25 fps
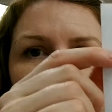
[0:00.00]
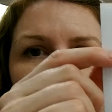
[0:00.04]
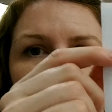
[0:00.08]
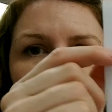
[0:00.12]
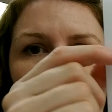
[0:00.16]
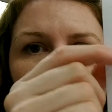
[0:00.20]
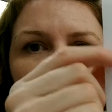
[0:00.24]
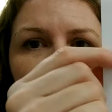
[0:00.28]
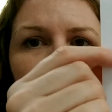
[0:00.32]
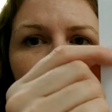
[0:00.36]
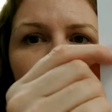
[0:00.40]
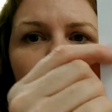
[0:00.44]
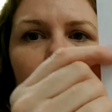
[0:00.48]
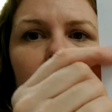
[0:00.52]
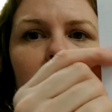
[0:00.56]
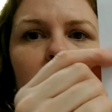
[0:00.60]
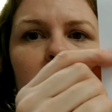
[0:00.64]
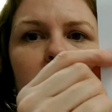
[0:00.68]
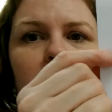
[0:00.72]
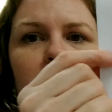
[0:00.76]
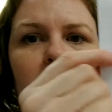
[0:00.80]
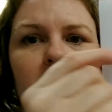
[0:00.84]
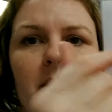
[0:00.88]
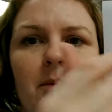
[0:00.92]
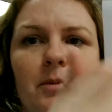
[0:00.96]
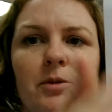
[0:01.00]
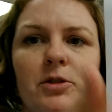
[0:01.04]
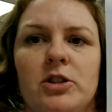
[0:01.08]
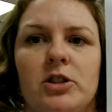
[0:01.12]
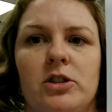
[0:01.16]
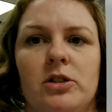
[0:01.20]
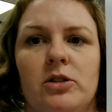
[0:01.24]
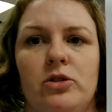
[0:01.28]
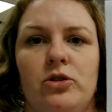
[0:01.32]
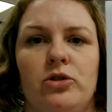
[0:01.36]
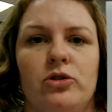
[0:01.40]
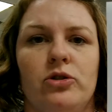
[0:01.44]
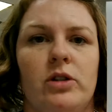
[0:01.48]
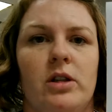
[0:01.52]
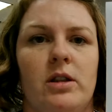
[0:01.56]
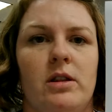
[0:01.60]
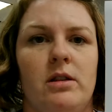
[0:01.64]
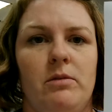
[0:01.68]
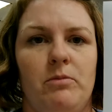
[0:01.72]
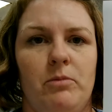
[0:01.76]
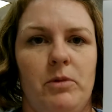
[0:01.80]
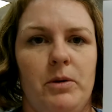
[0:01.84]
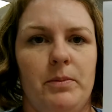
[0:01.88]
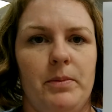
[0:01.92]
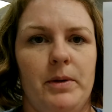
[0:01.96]
the client's name, which is usually,
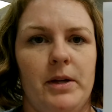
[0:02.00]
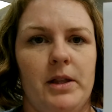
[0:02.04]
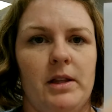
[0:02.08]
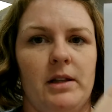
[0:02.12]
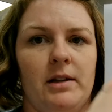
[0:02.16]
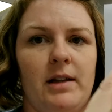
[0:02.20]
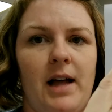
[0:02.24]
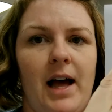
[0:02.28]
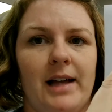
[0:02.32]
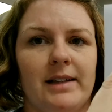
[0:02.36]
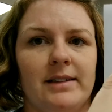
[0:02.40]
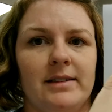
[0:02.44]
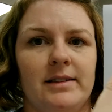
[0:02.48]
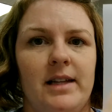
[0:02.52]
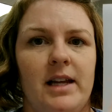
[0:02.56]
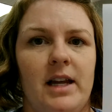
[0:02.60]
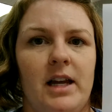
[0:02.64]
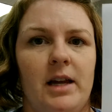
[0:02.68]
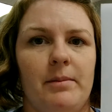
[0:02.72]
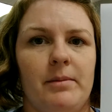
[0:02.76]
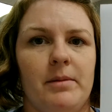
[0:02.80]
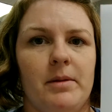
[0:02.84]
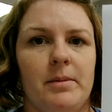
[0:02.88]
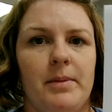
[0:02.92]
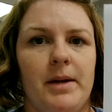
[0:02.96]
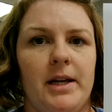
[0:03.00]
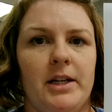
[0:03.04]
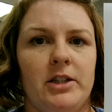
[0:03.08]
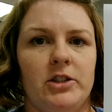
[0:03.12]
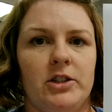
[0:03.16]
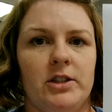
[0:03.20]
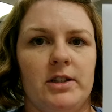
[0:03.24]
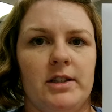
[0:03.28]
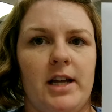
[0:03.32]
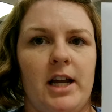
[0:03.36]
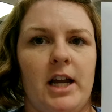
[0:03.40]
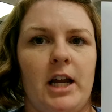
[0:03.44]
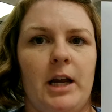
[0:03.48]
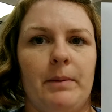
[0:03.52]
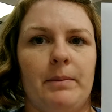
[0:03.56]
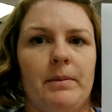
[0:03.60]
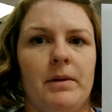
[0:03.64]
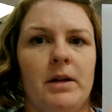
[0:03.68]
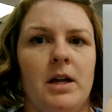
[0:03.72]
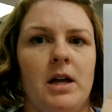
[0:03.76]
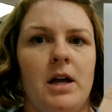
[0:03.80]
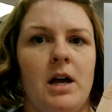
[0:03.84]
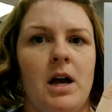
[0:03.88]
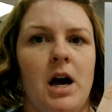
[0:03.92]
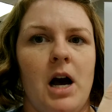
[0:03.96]
we put the last name, the patient name,
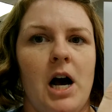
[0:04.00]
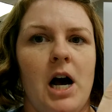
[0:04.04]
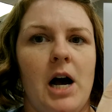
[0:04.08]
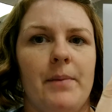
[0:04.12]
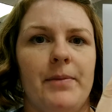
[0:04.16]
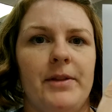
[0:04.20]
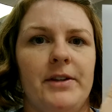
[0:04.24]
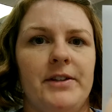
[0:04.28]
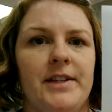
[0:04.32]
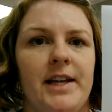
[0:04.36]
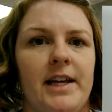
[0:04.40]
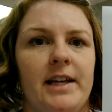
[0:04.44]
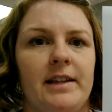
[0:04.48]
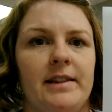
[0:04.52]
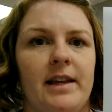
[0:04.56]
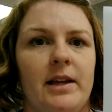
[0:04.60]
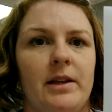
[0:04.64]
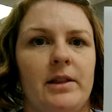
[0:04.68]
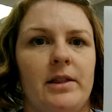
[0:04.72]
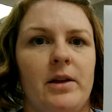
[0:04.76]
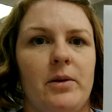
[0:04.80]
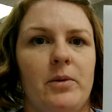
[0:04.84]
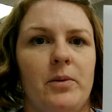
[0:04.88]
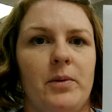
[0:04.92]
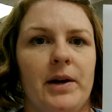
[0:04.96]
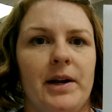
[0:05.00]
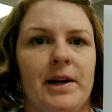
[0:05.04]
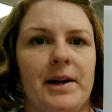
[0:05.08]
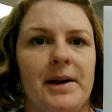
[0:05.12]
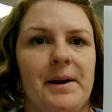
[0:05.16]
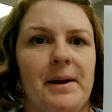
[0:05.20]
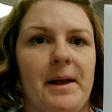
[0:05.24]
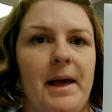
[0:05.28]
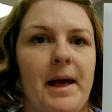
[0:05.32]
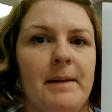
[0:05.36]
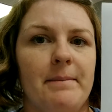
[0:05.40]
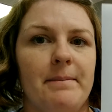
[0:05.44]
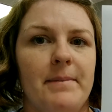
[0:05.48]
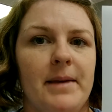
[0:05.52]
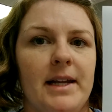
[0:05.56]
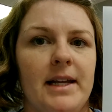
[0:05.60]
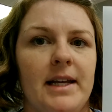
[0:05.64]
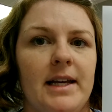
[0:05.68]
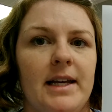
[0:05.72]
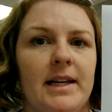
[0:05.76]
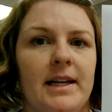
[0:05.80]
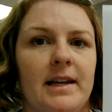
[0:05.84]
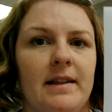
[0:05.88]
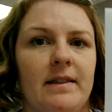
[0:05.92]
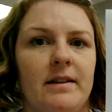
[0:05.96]
the date they were
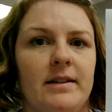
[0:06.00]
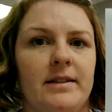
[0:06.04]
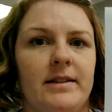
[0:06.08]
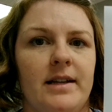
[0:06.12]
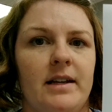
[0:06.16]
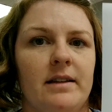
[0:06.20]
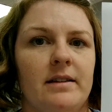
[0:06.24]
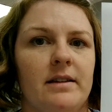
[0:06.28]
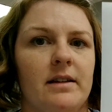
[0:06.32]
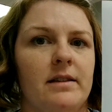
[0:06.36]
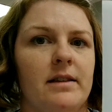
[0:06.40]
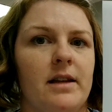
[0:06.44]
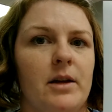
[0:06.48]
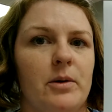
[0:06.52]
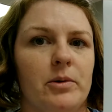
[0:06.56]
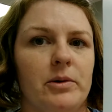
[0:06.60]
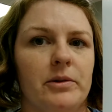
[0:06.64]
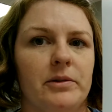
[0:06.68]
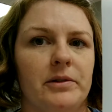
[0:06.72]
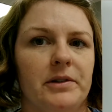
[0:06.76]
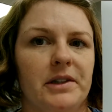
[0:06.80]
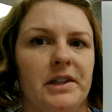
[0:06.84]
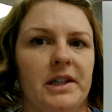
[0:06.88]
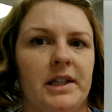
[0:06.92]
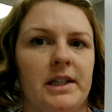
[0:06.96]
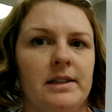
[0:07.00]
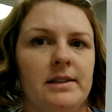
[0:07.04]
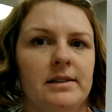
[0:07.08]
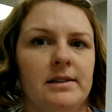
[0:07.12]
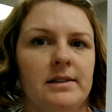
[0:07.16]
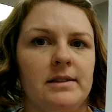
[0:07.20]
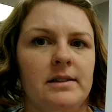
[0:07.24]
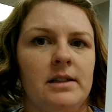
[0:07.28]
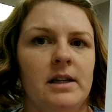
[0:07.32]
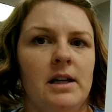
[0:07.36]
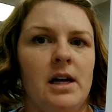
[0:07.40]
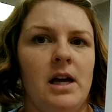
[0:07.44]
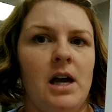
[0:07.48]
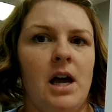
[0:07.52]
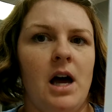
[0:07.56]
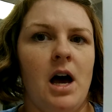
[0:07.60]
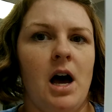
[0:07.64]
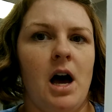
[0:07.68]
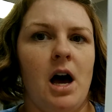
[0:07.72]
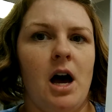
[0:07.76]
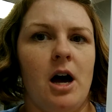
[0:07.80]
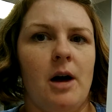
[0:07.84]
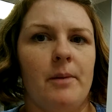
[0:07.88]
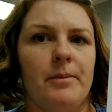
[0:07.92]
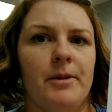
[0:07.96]
admitted, and the date that they were released,
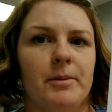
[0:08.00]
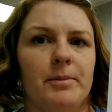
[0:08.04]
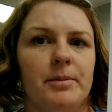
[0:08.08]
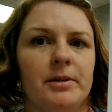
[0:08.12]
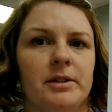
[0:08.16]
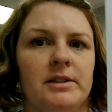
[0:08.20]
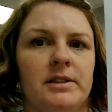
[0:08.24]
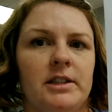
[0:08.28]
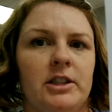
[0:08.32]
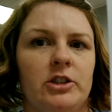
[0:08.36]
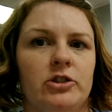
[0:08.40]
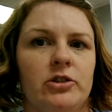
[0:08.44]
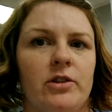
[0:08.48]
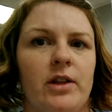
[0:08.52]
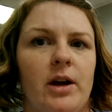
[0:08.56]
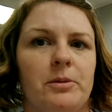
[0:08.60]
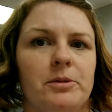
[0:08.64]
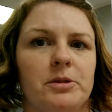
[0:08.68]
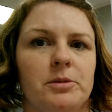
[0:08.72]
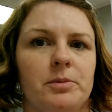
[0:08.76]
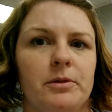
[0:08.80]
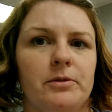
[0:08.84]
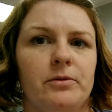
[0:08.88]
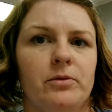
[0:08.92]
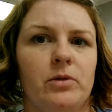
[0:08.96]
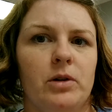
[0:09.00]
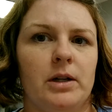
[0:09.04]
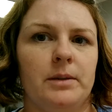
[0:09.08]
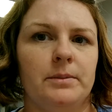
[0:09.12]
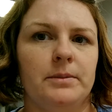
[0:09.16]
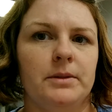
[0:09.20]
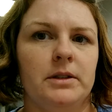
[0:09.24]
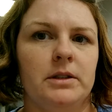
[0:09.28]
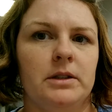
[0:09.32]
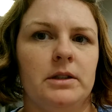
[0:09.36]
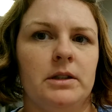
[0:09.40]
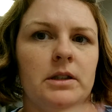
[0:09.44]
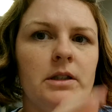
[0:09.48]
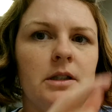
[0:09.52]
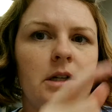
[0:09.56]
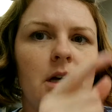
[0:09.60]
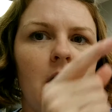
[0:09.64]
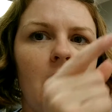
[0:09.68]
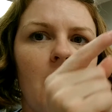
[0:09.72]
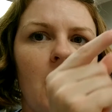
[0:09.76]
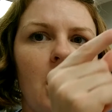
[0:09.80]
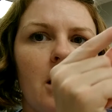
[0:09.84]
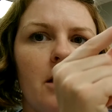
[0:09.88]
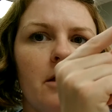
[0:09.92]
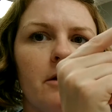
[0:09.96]
the procedure that was performed.
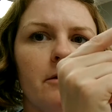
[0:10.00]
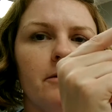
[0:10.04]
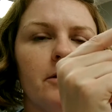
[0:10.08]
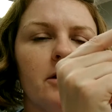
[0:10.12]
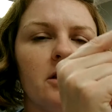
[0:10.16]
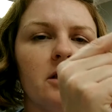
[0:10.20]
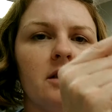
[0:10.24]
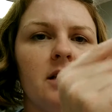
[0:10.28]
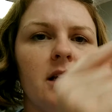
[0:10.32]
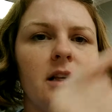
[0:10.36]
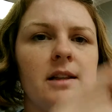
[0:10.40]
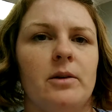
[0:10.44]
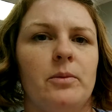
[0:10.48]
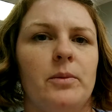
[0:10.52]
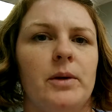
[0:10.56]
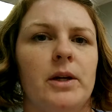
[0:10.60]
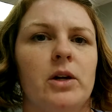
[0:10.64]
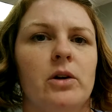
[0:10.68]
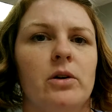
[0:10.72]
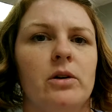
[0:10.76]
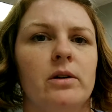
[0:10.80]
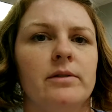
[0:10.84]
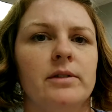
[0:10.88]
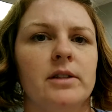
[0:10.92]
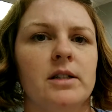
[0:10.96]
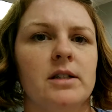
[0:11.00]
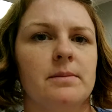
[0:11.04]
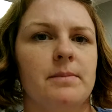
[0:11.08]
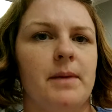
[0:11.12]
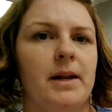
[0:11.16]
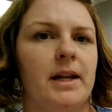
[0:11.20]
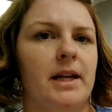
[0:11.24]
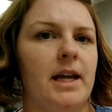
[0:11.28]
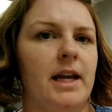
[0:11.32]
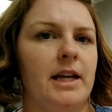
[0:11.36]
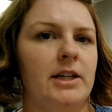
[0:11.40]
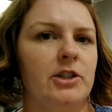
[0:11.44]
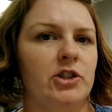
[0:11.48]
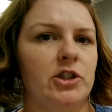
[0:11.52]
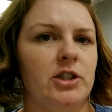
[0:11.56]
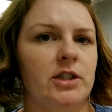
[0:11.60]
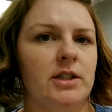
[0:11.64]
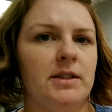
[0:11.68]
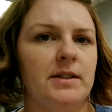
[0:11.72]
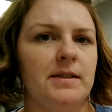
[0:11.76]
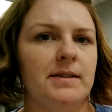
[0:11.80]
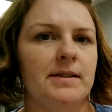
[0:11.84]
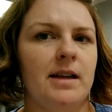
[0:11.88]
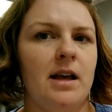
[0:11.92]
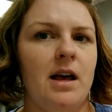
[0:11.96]
The first thing that we go over is
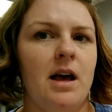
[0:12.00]
medications.